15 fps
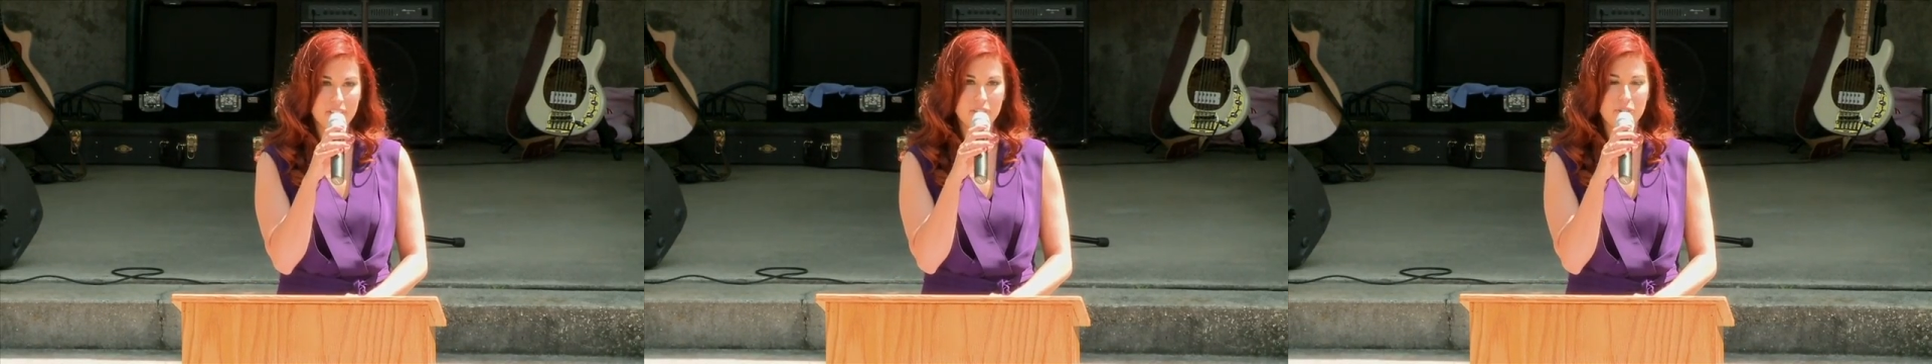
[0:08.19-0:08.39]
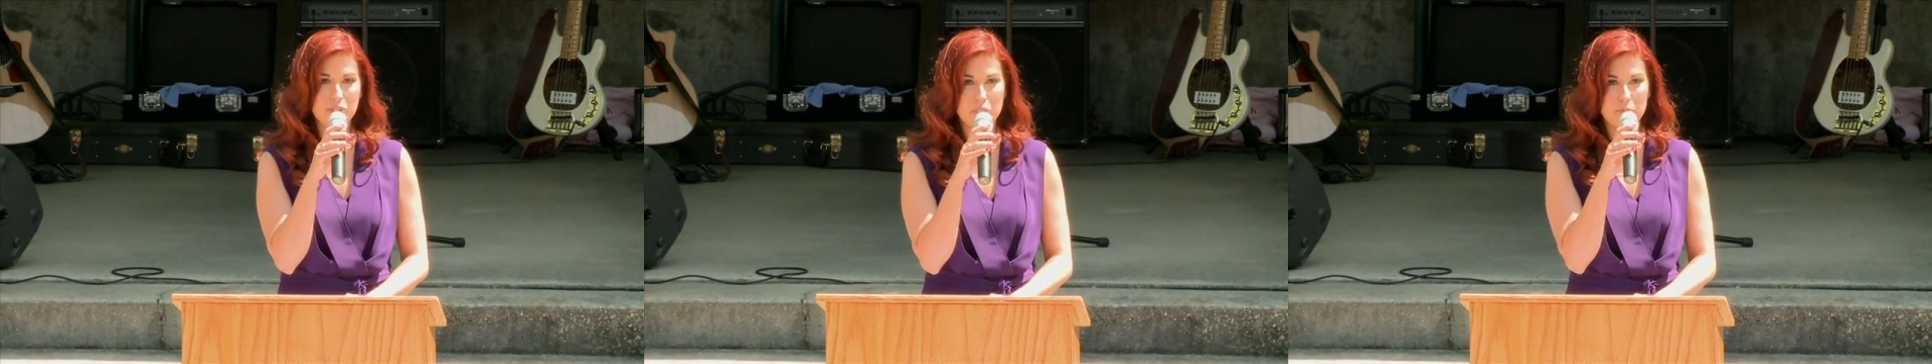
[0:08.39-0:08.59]

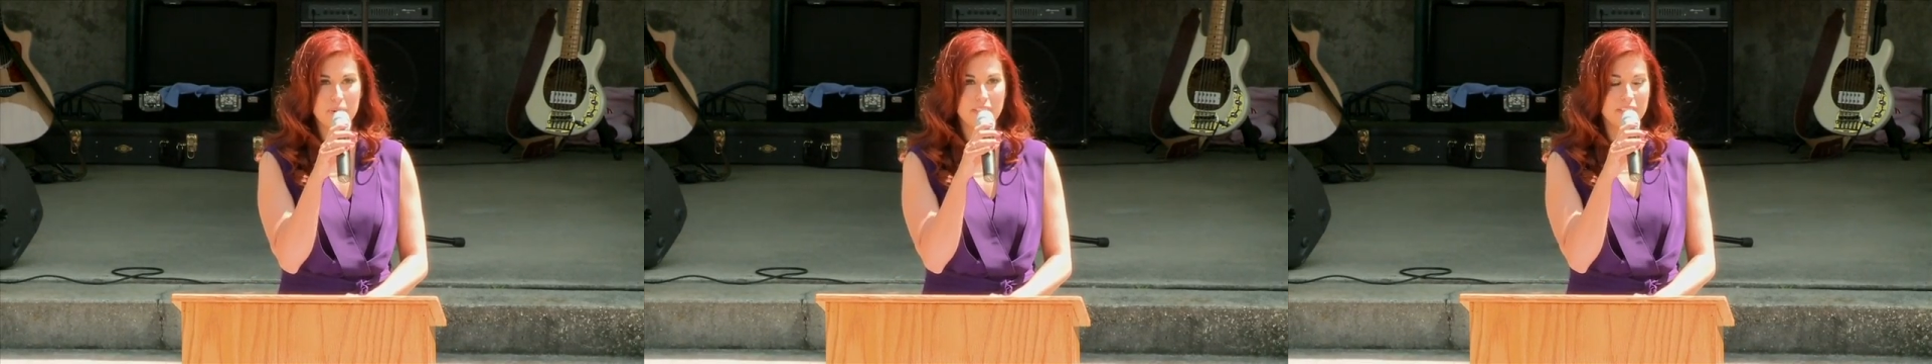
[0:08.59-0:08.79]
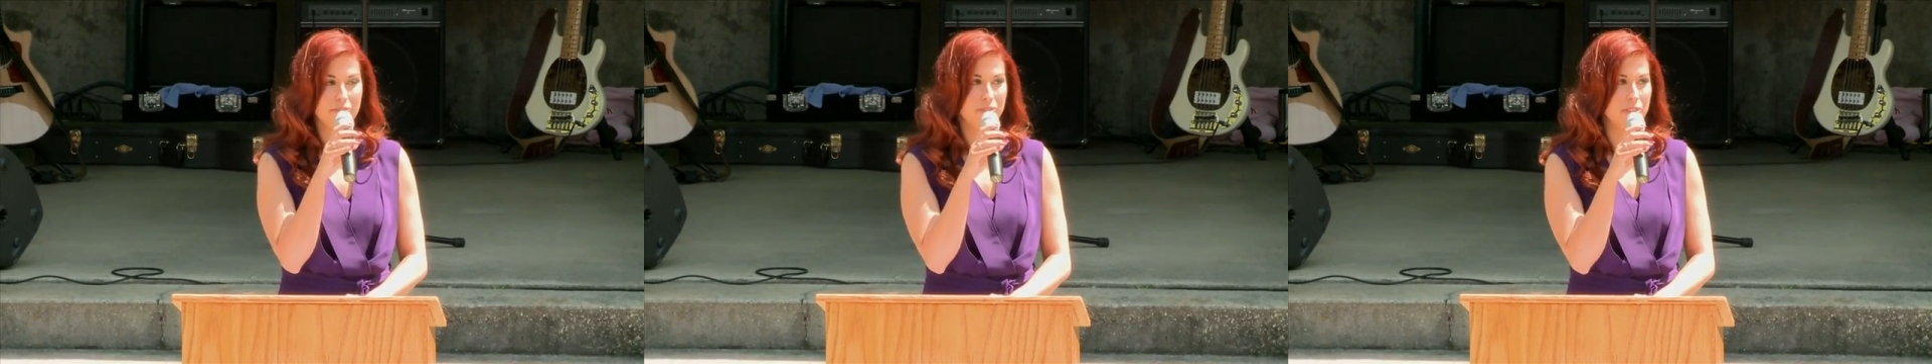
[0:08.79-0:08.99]
who
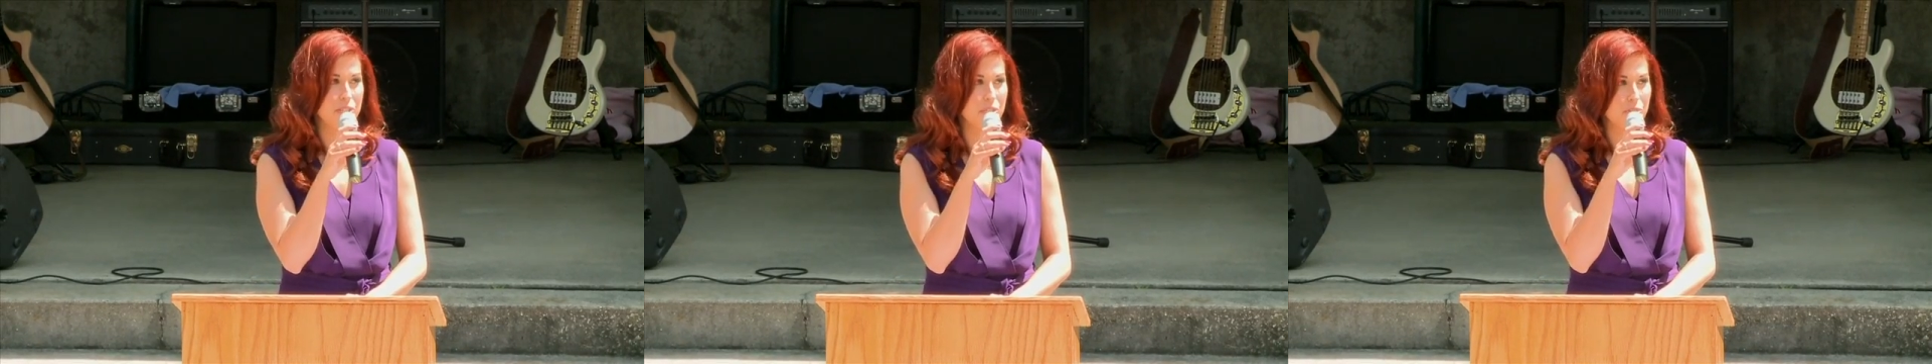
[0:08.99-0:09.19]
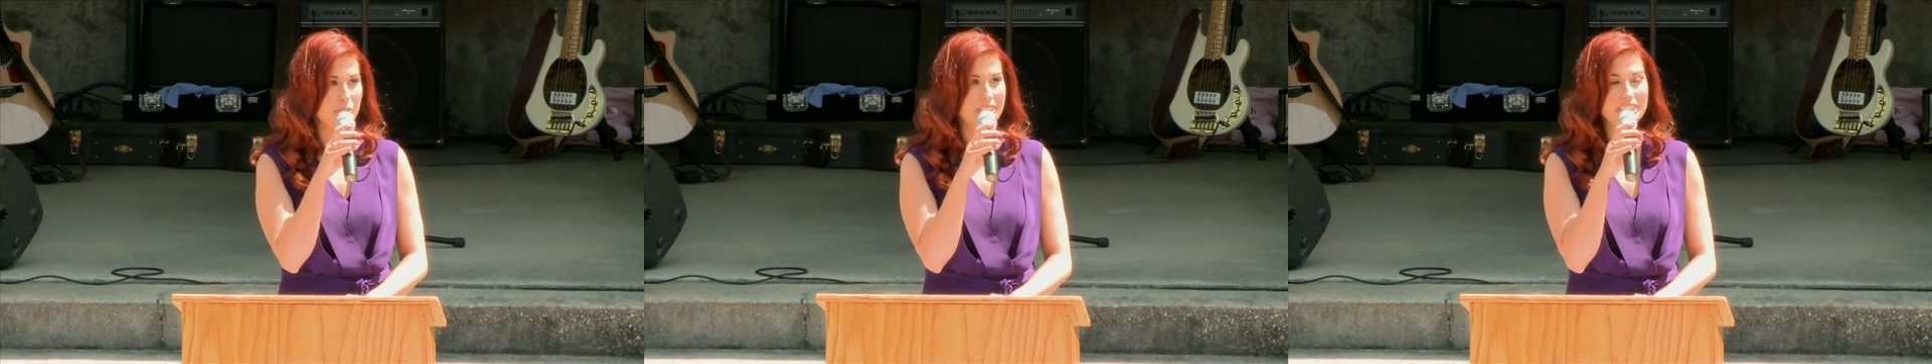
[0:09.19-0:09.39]
spent the
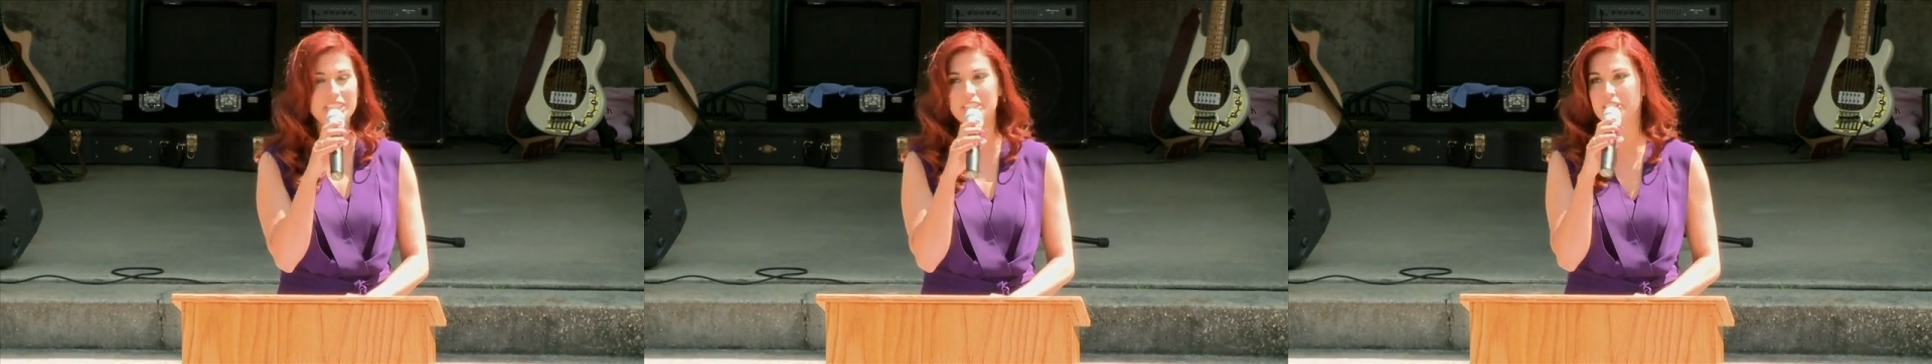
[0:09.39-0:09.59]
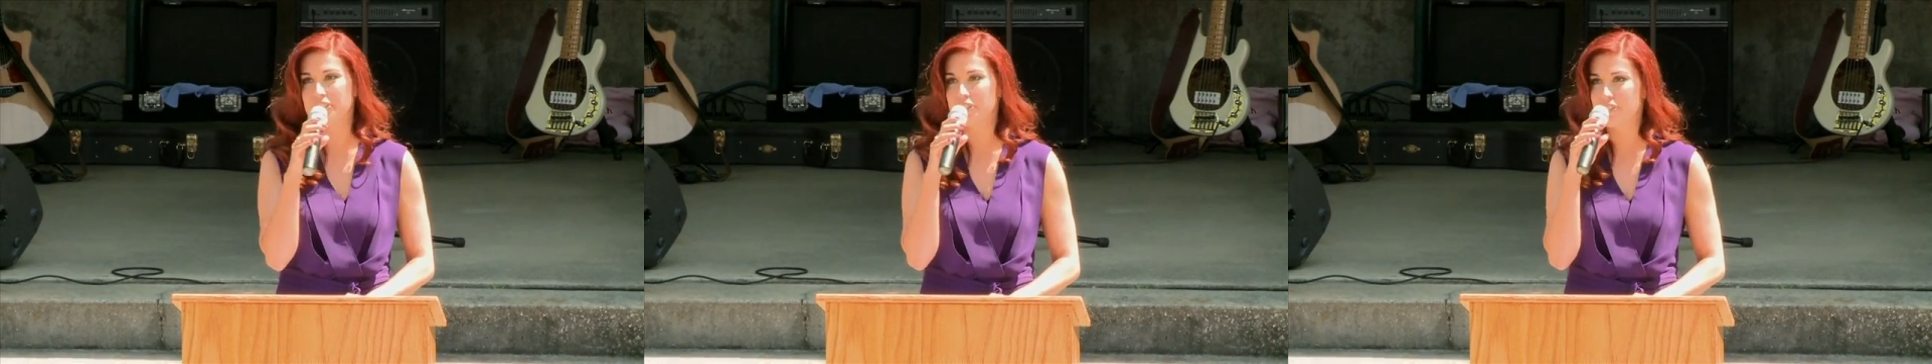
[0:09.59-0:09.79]
first
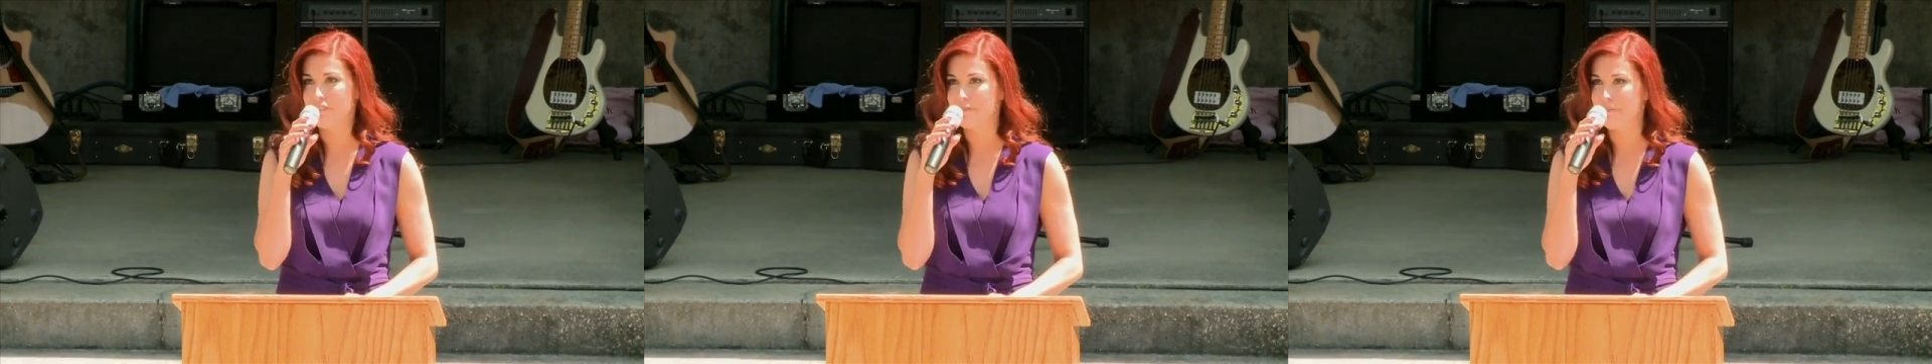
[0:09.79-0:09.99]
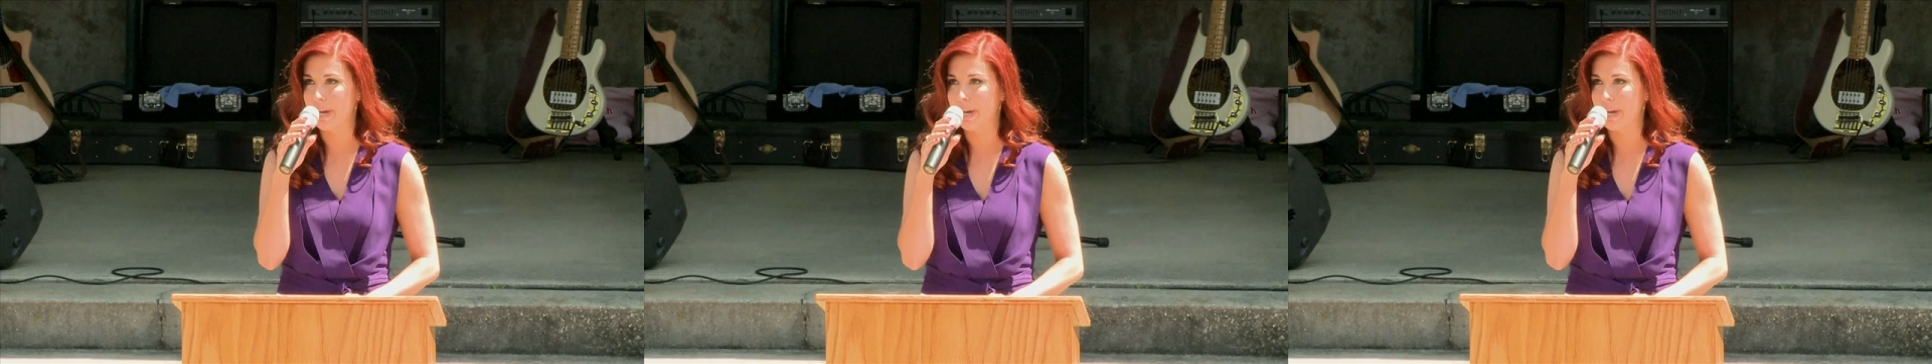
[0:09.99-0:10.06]
20 years of